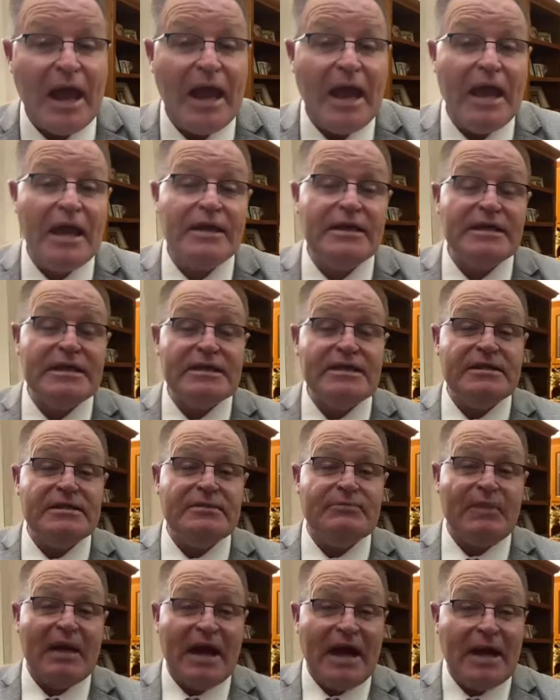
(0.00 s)
And
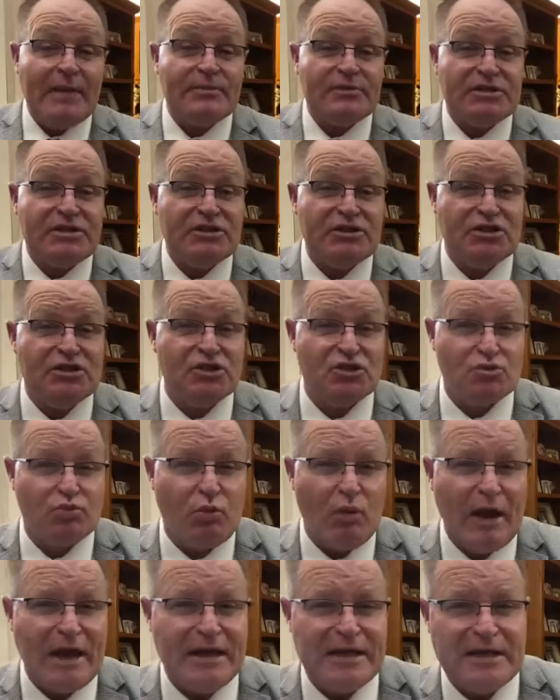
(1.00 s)
He perhaps is just
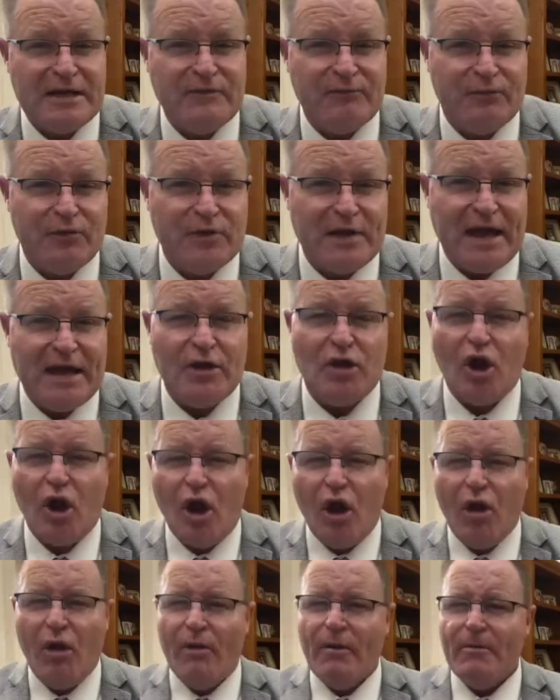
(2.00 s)
waiting for that